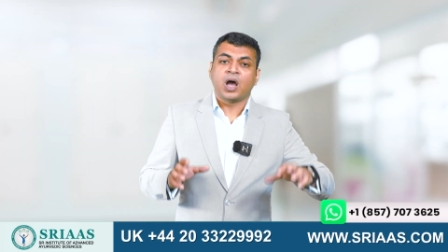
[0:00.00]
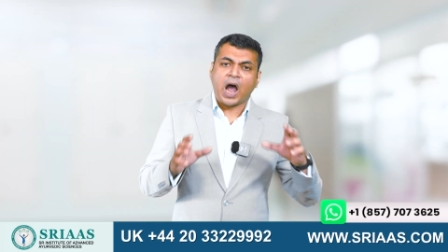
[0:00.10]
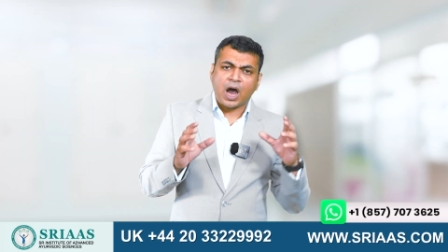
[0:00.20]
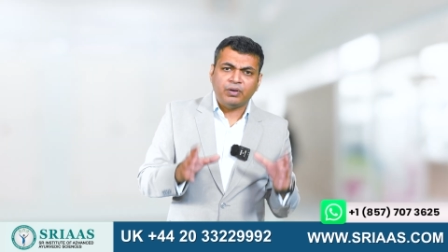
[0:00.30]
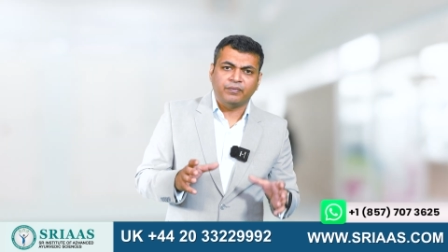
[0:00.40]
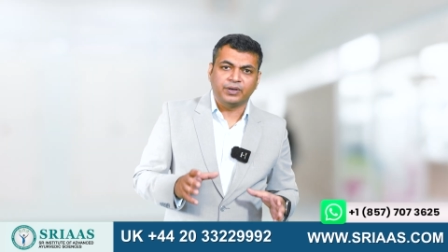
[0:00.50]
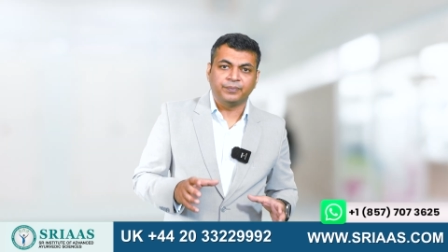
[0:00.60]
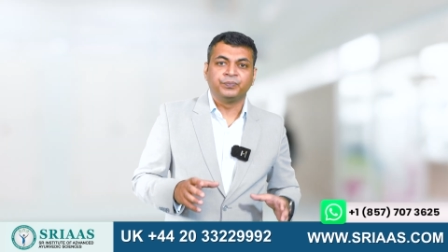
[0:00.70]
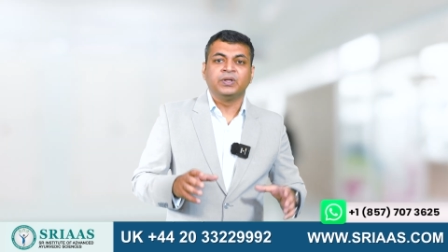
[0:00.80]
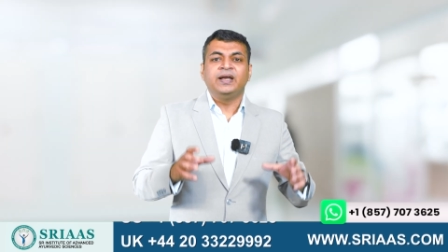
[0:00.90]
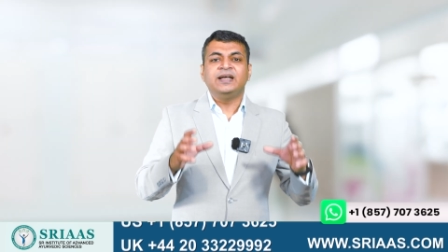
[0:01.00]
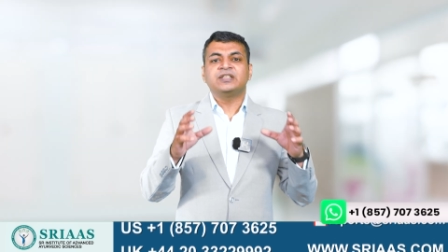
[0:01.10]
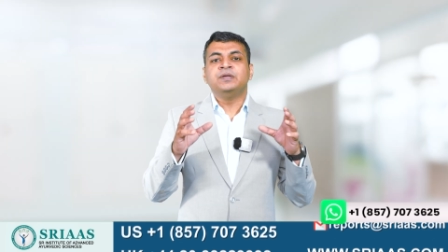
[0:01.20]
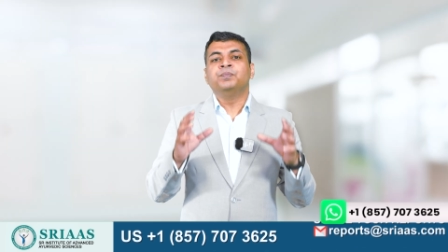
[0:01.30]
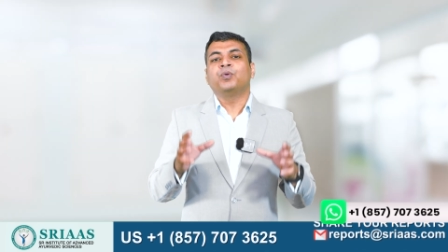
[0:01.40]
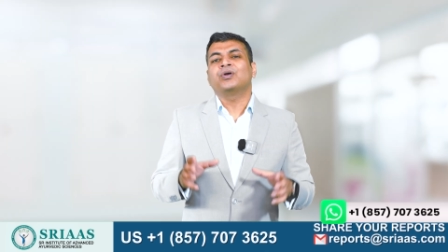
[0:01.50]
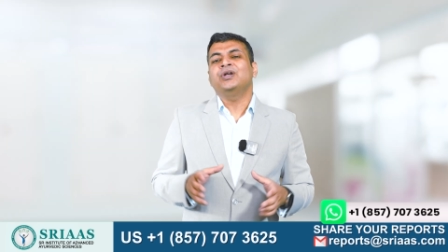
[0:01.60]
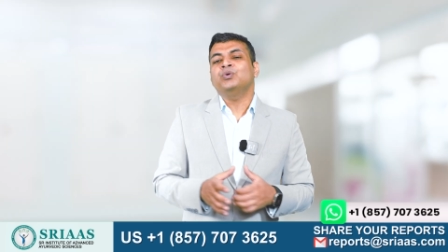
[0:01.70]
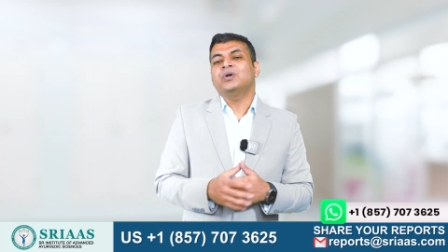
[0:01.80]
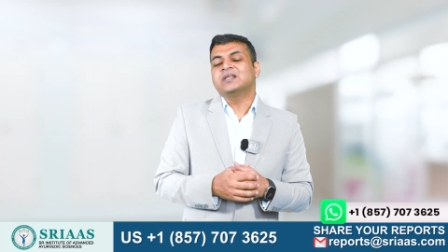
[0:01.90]
However, it's
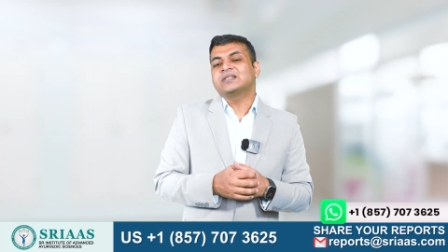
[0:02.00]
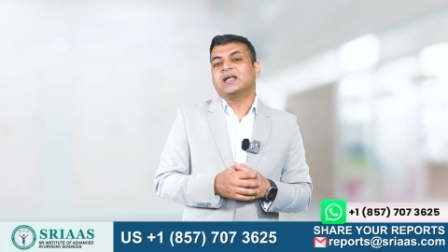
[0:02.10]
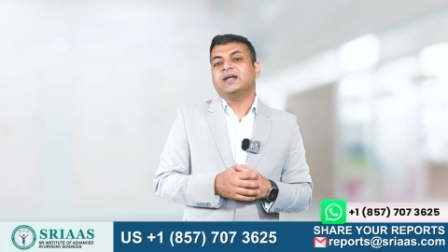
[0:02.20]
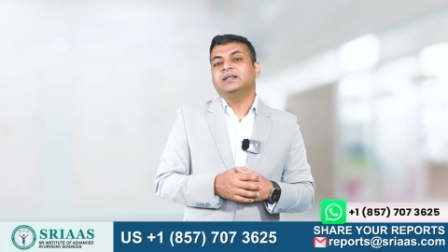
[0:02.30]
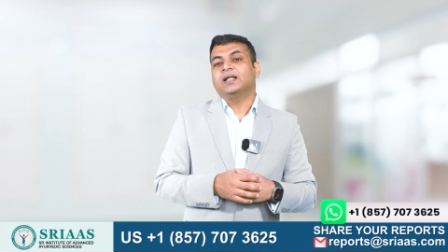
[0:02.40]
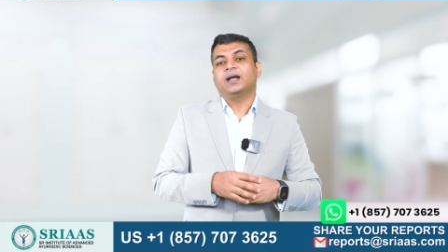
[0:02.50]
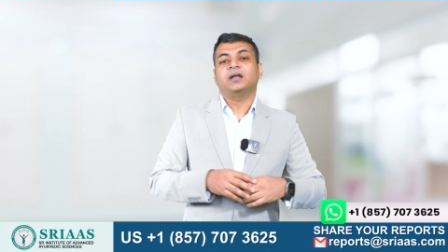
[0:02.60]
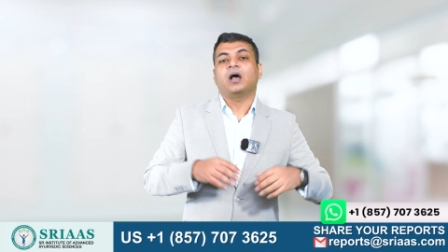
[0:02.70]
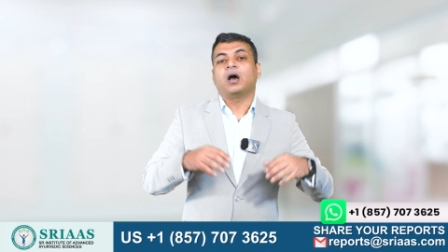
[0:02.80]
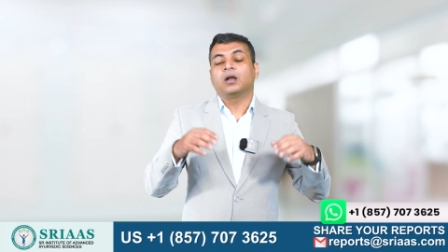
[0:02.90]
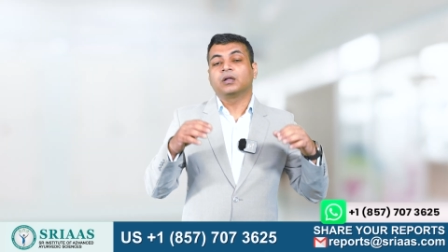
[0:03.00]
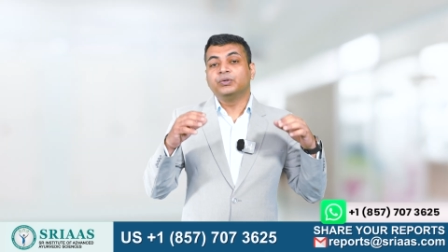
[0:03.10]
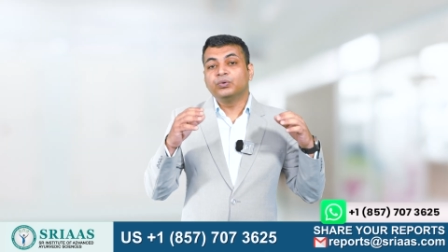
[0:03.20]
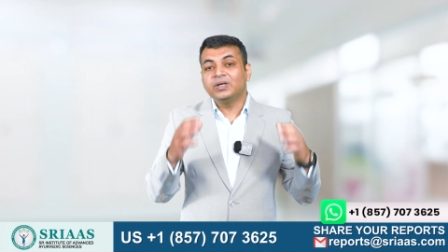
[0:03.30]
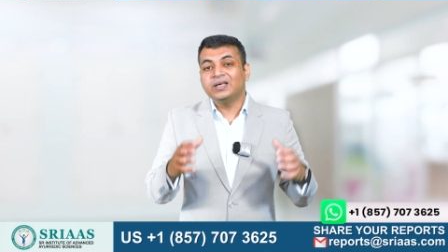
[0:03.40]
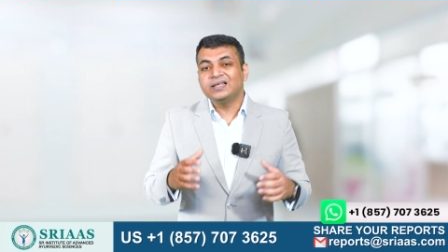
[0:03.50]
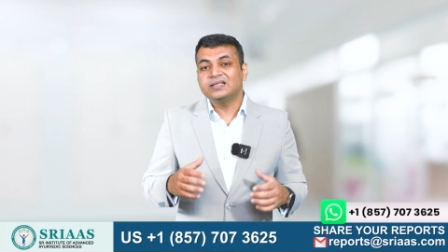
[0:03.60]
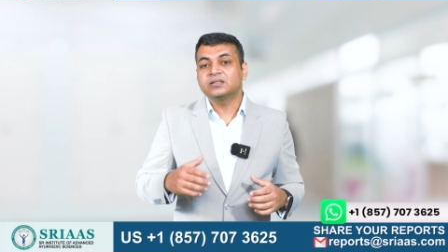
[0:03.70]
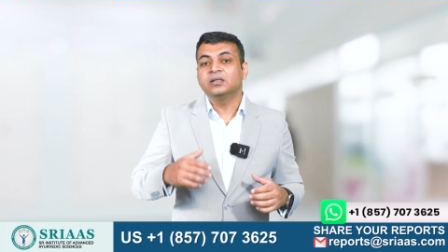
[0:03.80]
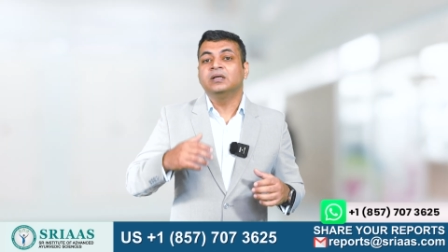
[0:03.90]
important to understand that our urine
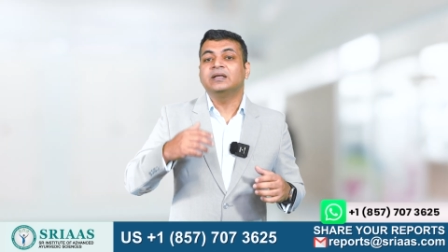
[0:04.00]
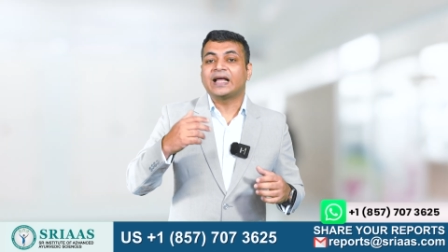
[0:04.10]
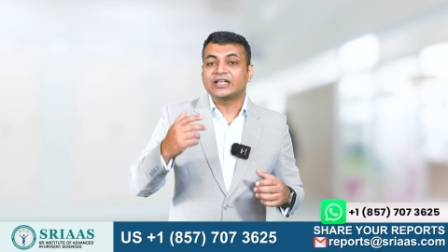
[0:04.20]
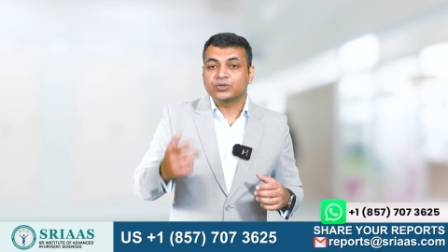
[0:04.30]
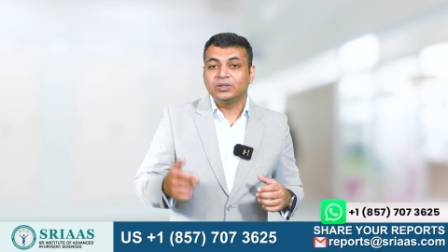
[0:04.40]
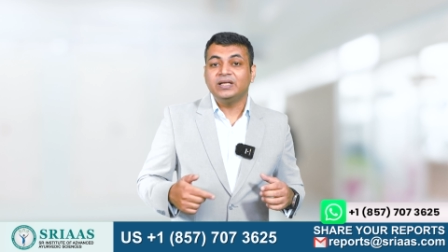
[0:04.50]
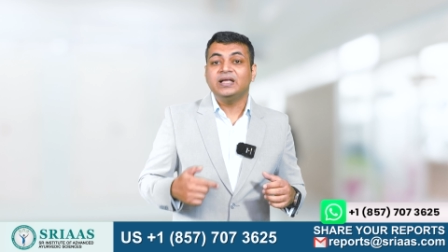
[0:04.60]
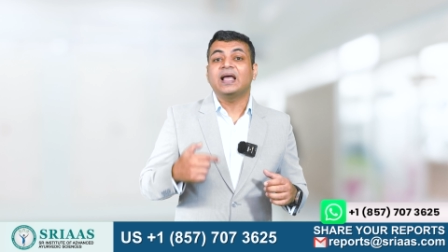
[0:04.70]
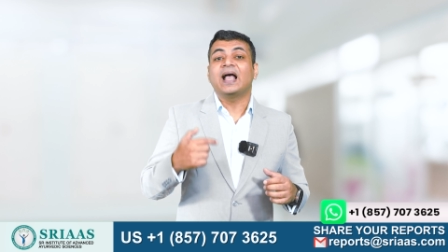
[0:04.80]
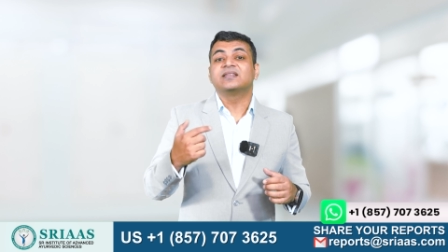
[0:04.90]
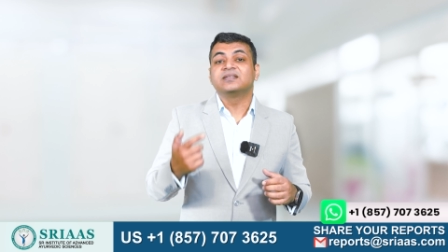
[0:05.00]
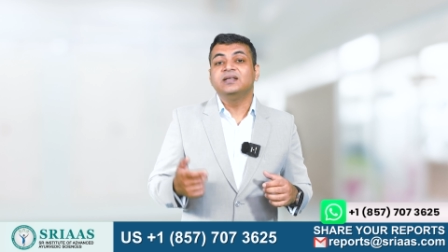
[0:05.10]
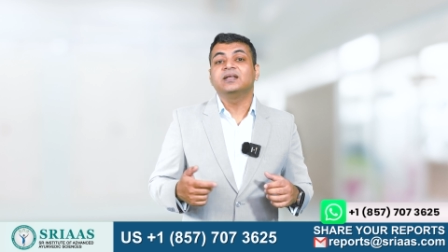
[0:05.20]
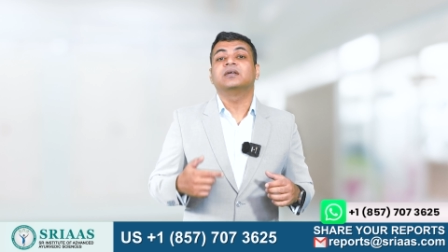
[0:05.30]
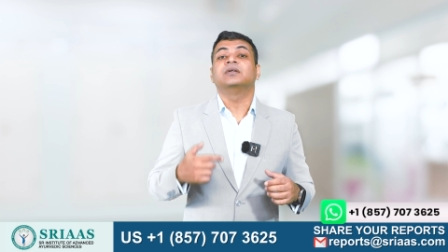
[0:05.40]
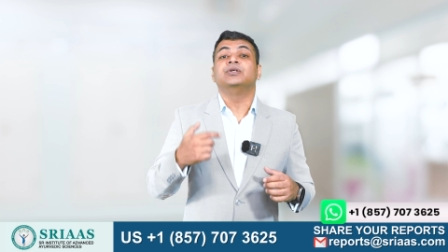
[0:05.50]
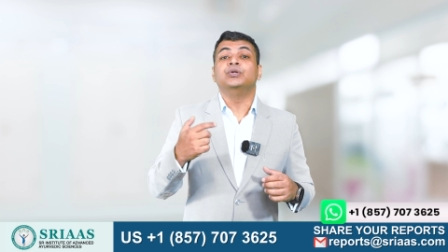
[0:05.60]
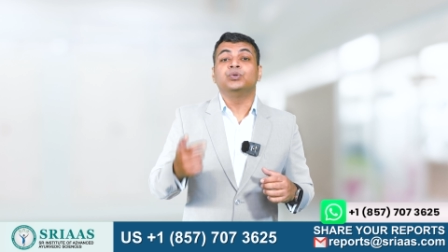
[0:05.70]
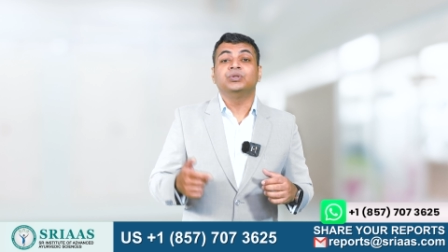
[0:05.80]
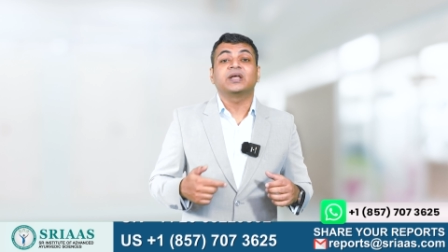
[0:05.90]
is naturally acidic
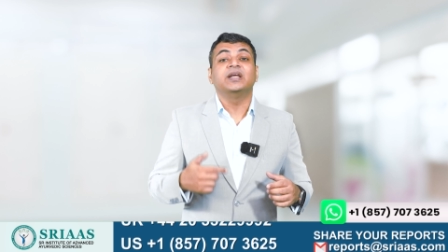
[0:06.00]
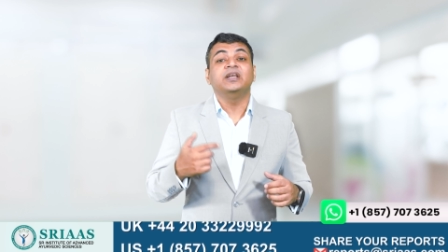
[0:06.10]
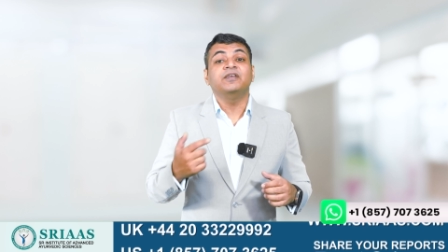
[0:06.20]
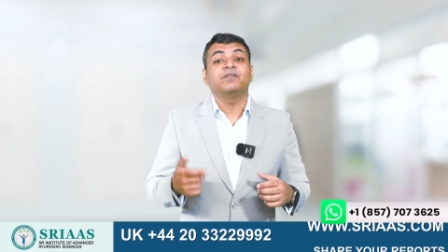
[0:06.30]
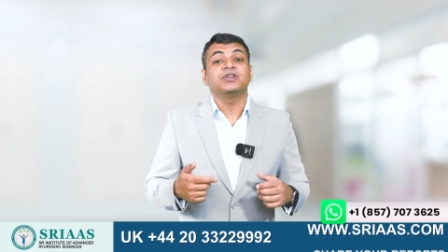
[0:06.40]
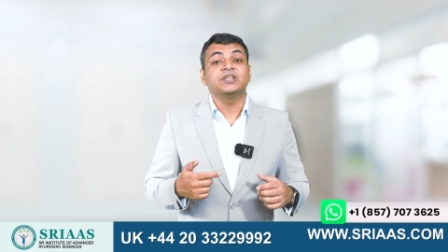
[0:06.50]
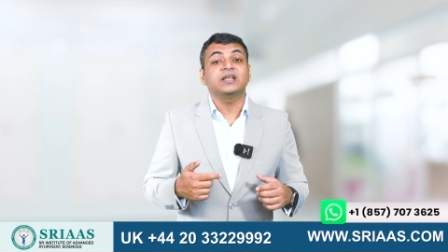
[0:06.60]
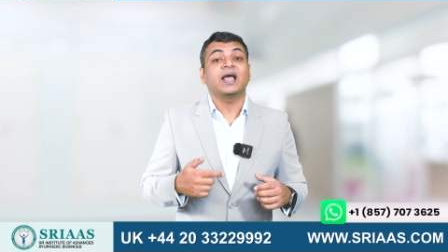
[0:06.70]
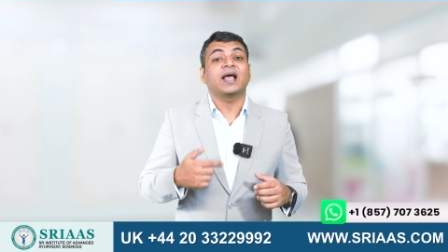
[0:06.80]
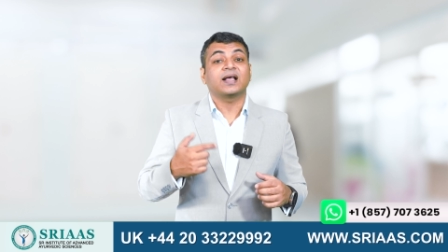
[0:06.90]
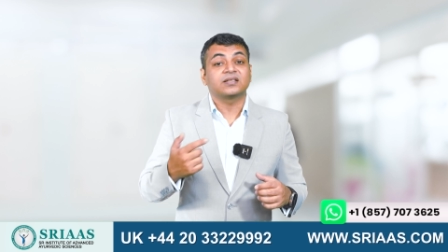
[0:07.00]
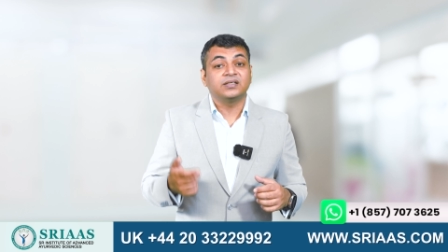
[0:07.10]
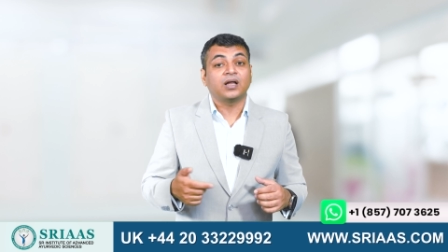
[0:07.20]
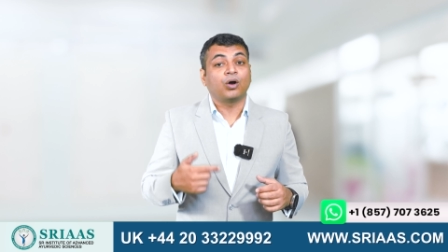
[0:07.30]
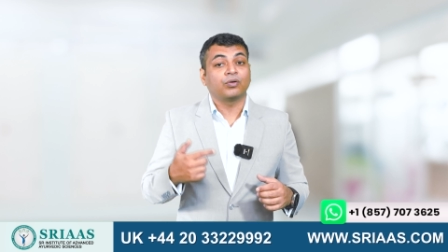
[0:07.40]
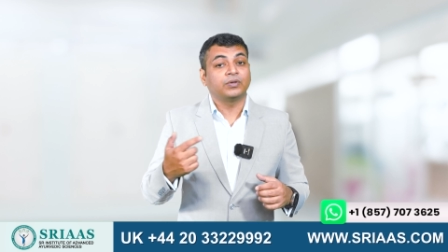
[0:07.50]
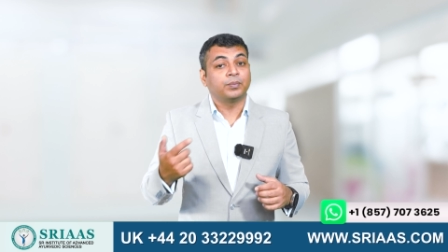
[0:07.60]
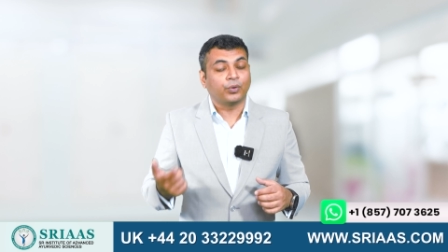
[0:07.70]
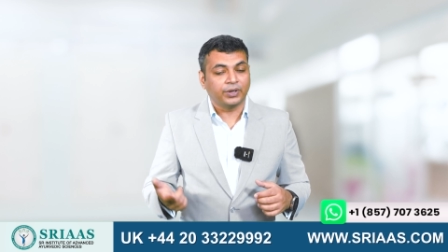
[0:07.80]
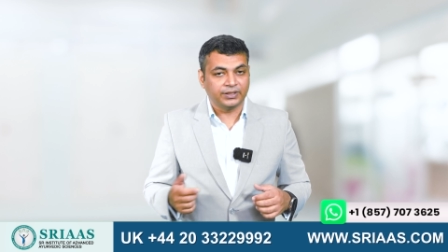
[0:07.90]
due to the kidney flushing acid out of the
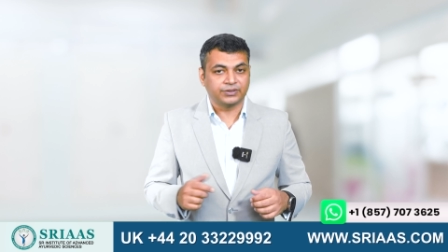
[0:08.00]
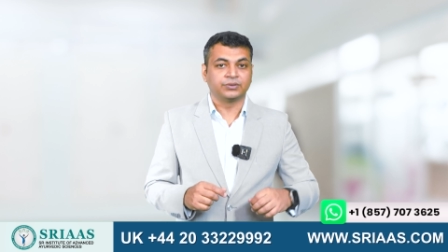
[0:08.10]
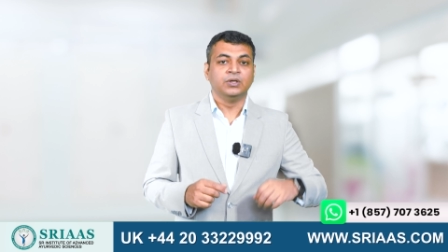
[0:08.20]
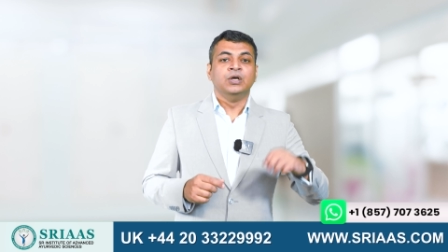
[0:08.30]
bodies.